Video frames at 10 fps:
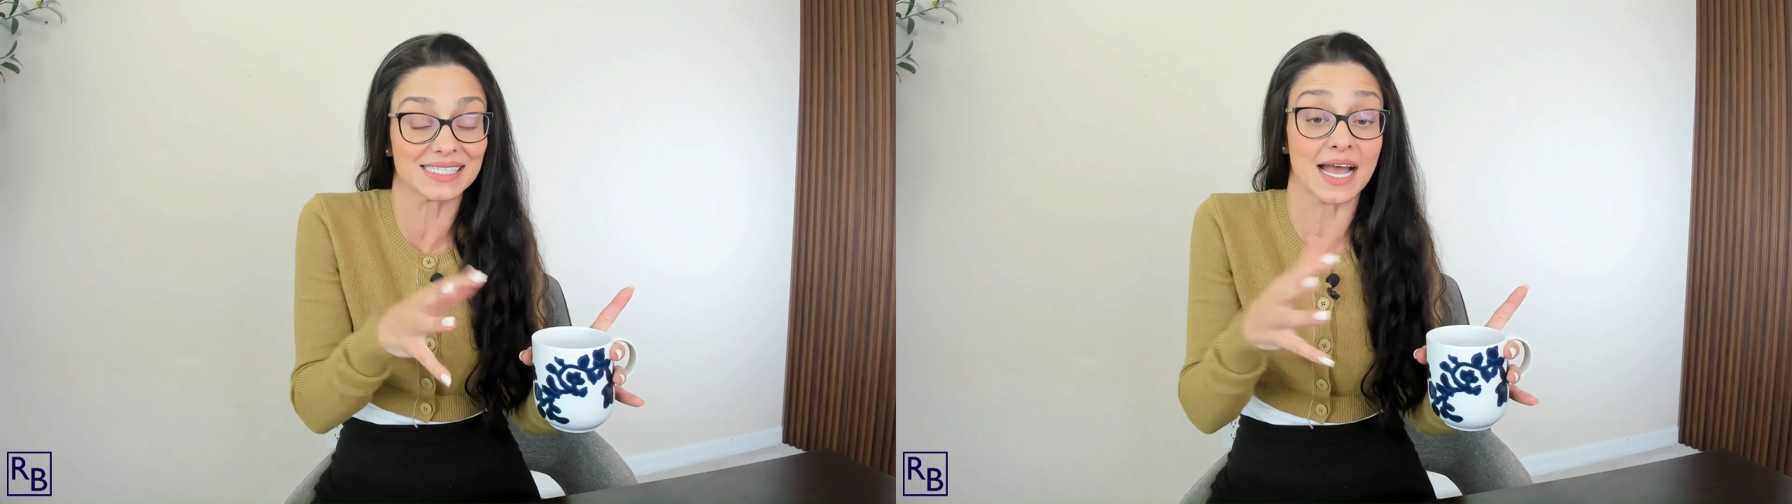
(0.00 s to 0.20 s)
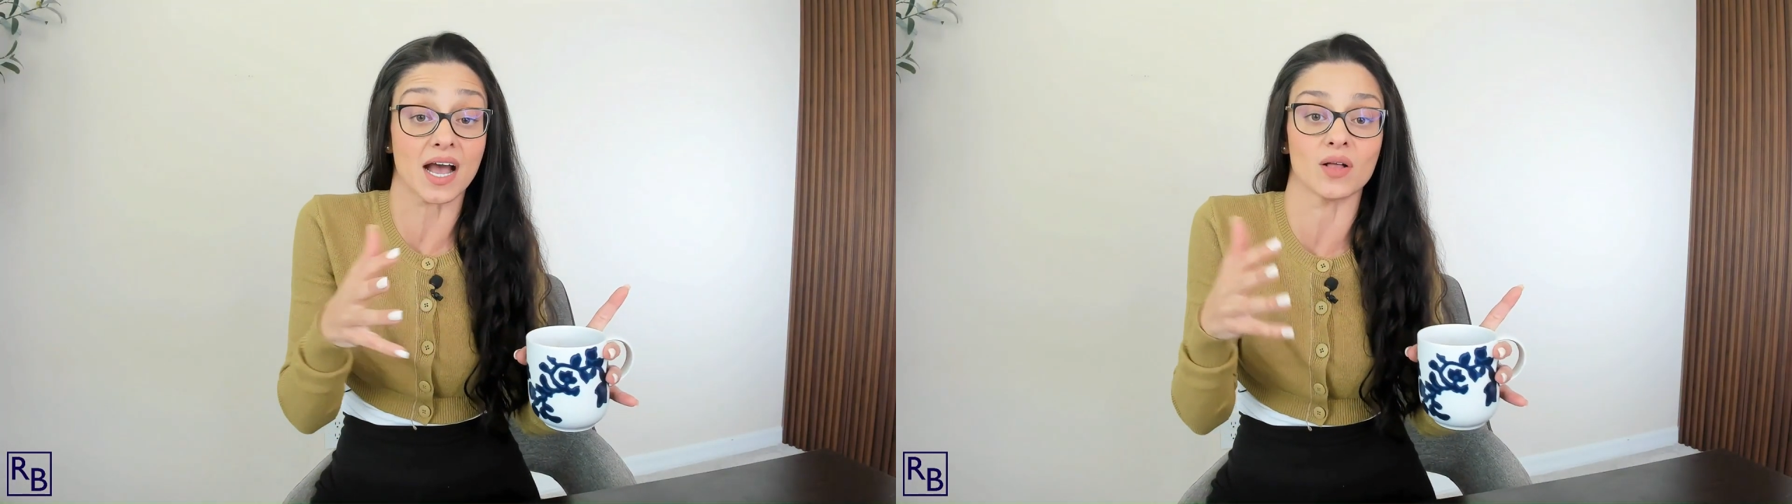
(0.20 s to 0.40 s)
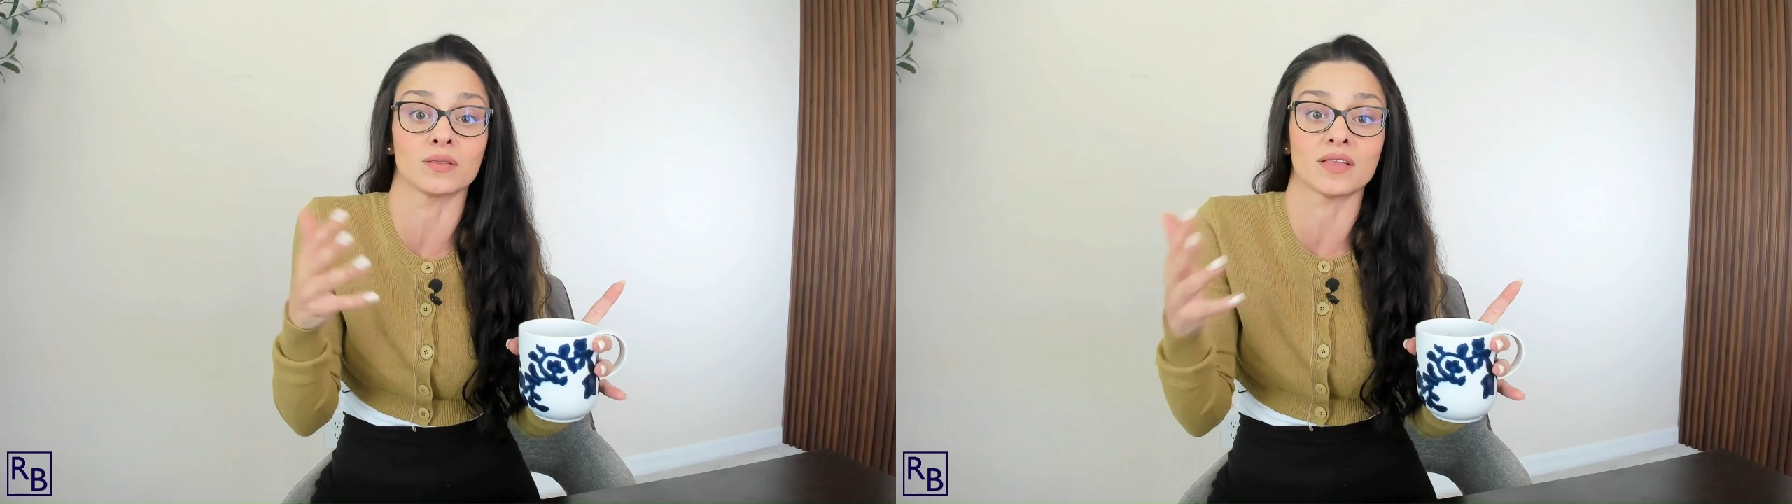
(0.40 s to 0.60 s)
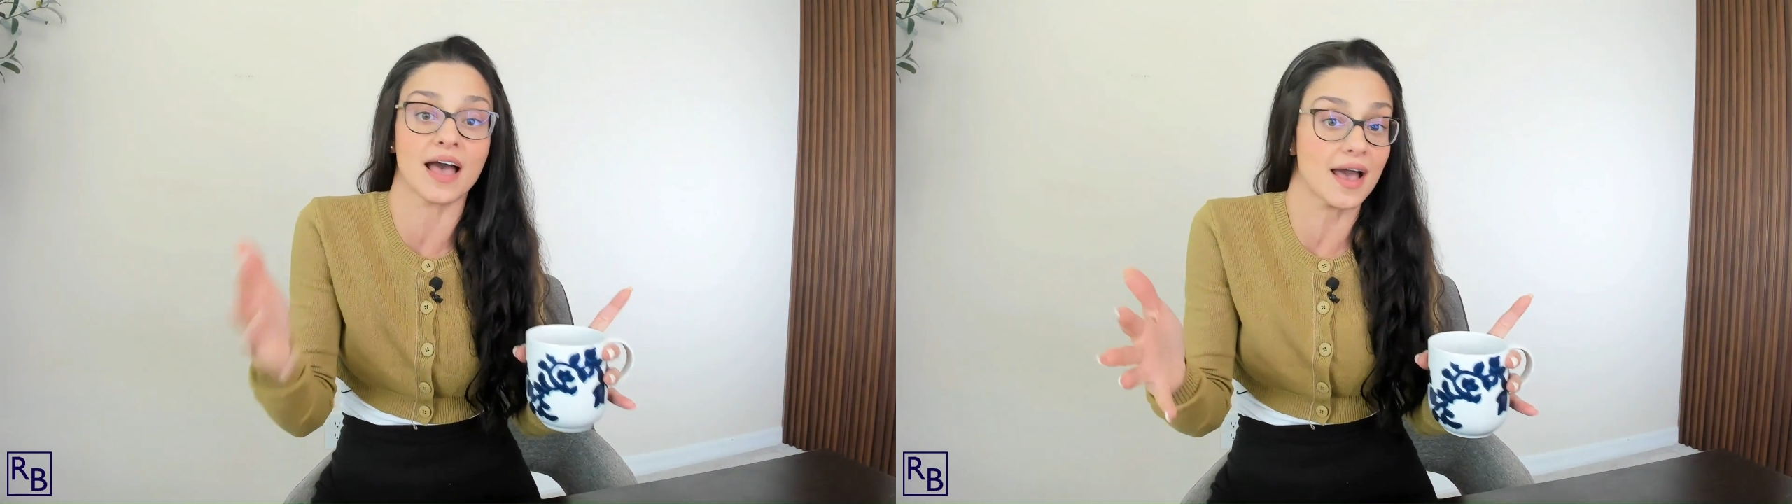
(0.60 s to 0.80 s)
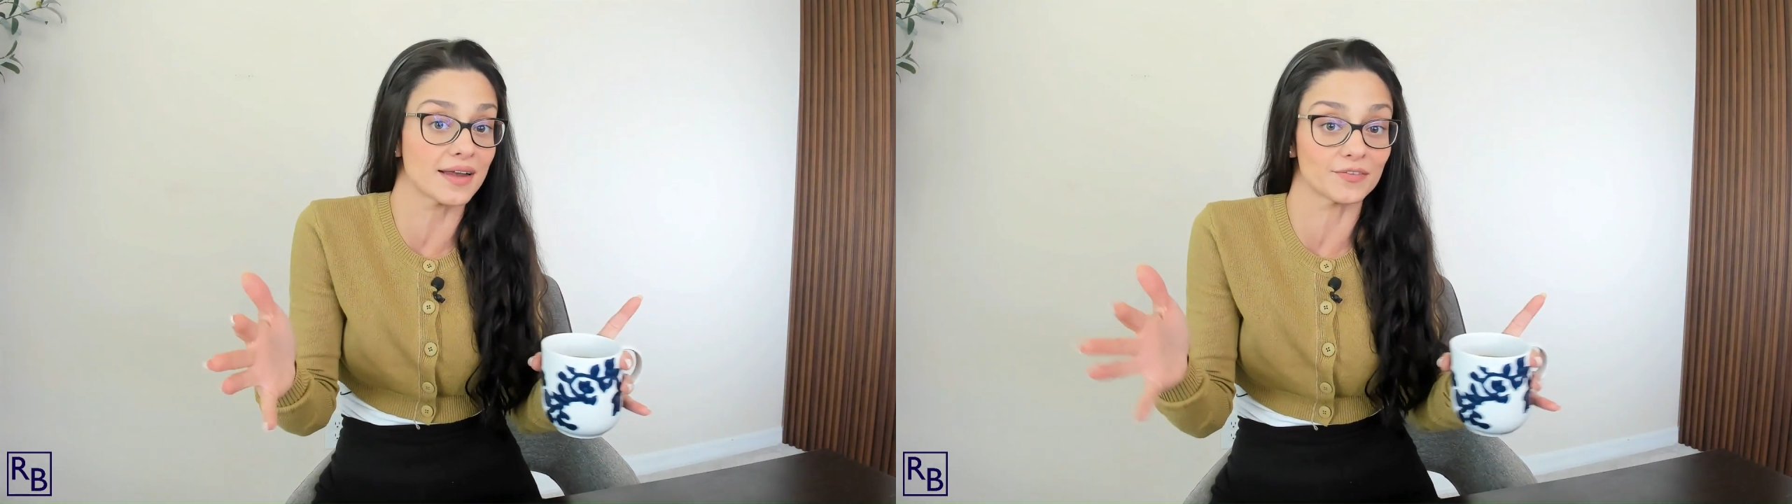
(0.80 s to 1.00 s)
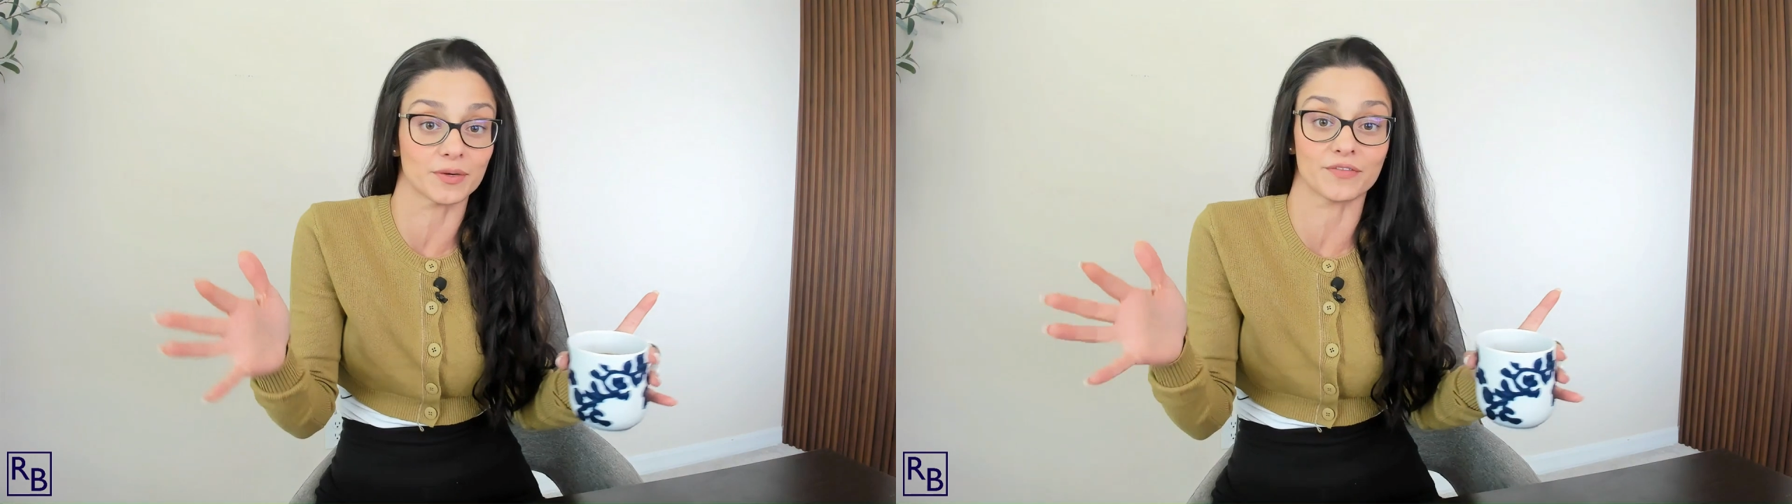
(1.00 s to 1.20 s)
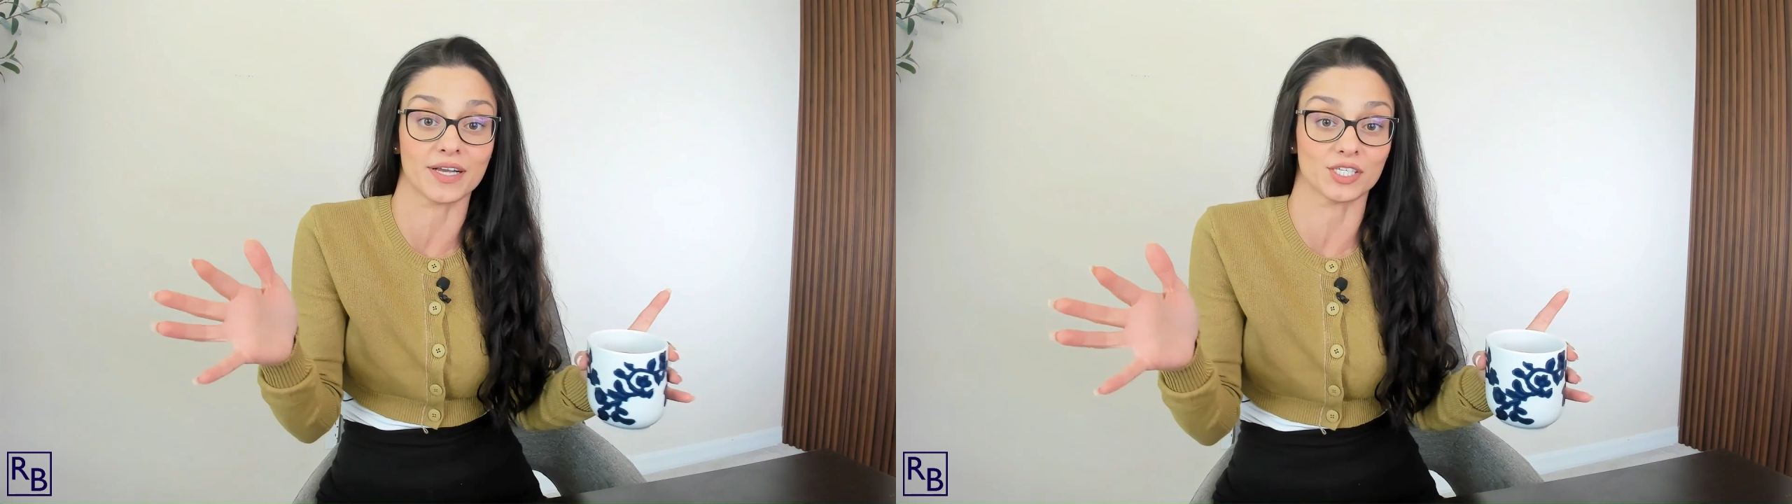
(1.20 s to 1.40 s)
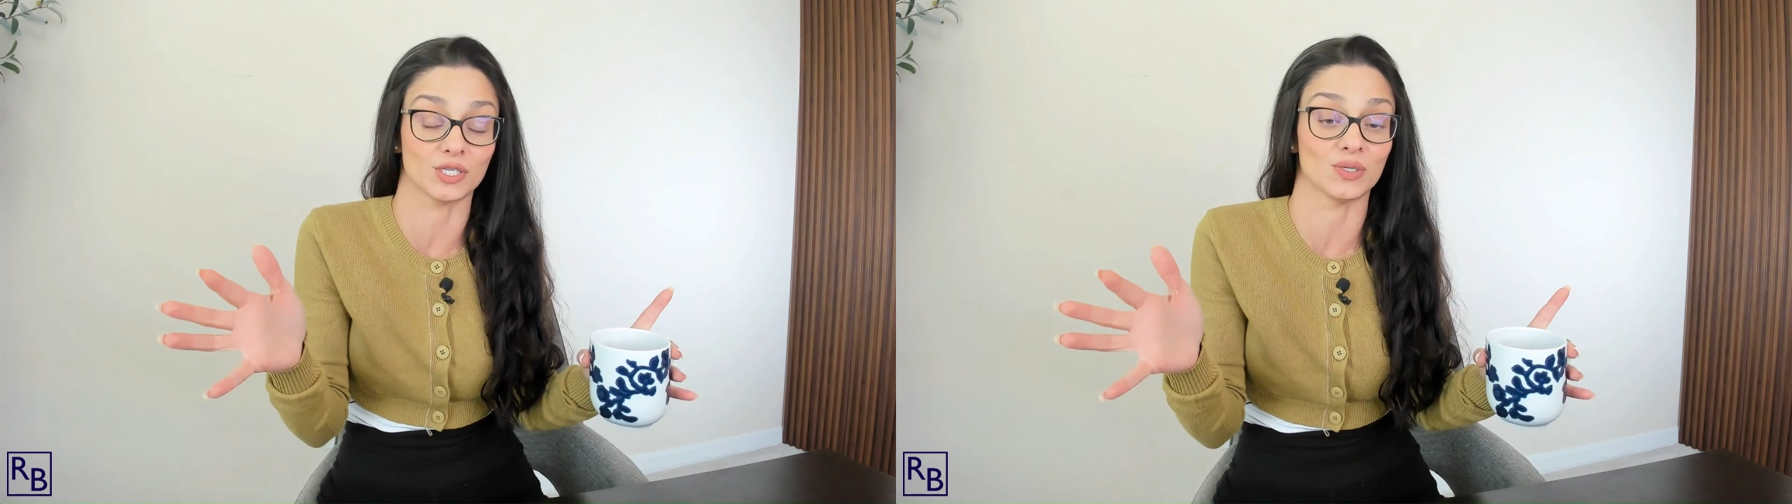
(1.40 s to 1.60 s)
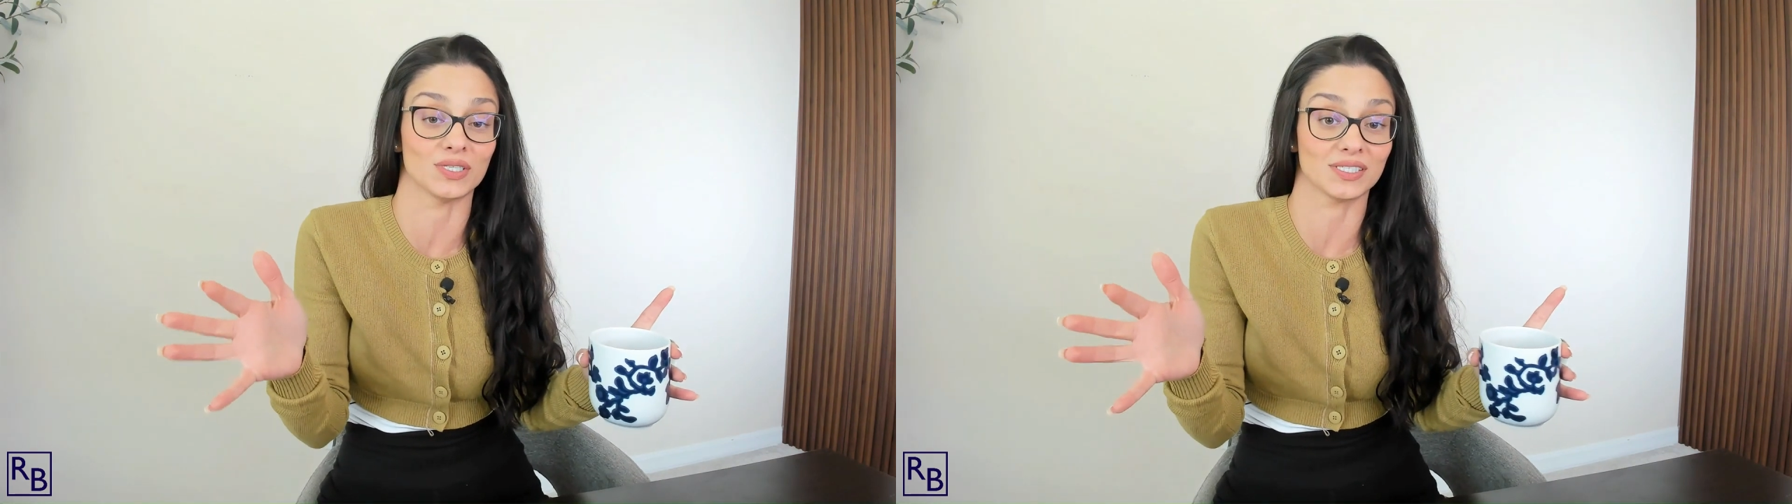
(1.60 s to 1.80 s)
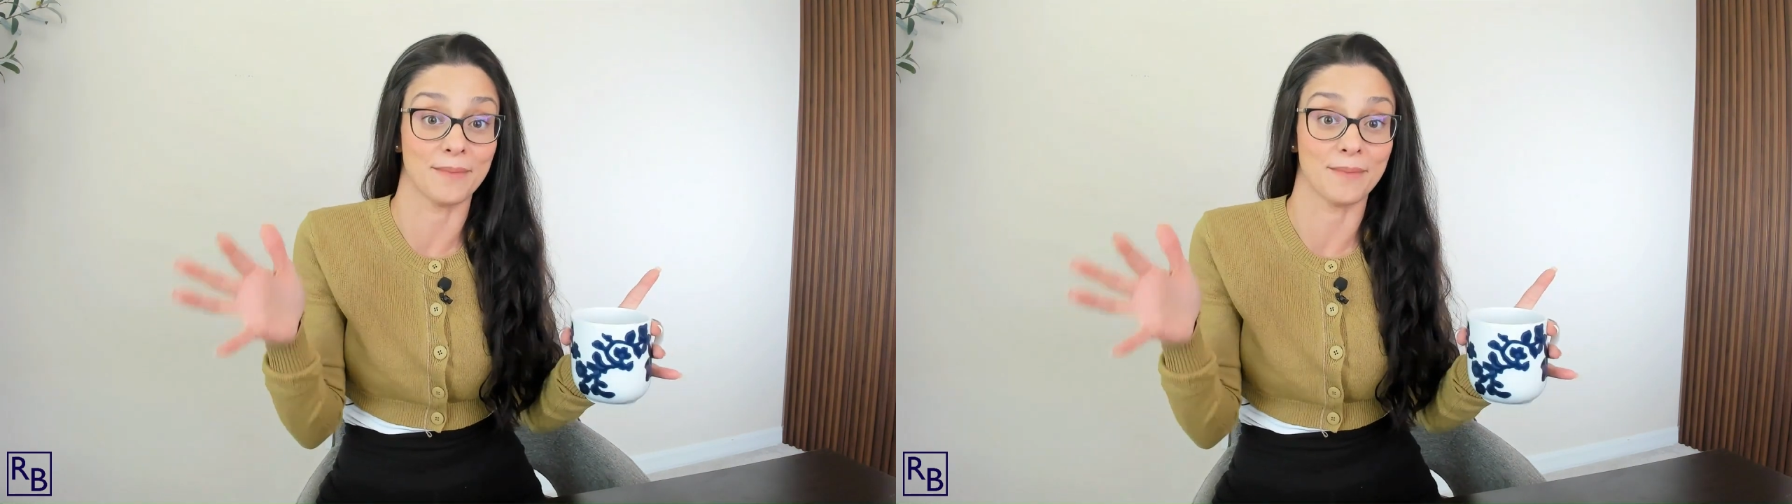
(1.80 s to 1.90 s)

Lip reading: that a lot of professionals